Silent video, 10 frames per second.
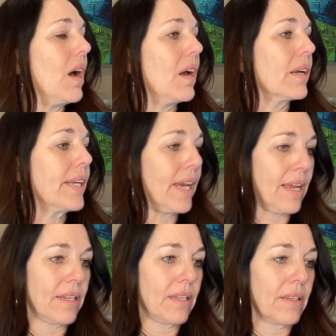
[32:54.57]

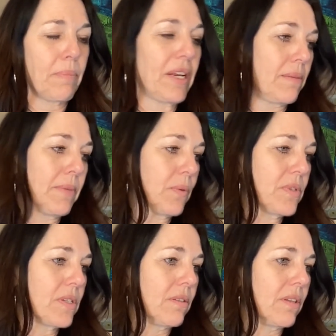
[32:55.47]
again, the pandemic
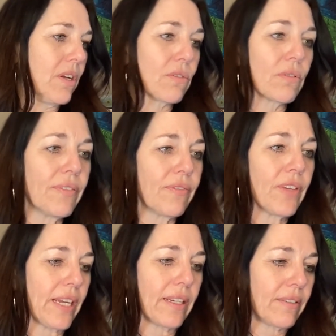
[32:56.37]
was
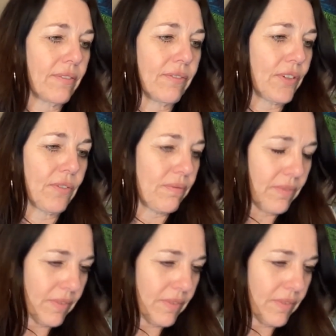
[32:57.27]
horrific for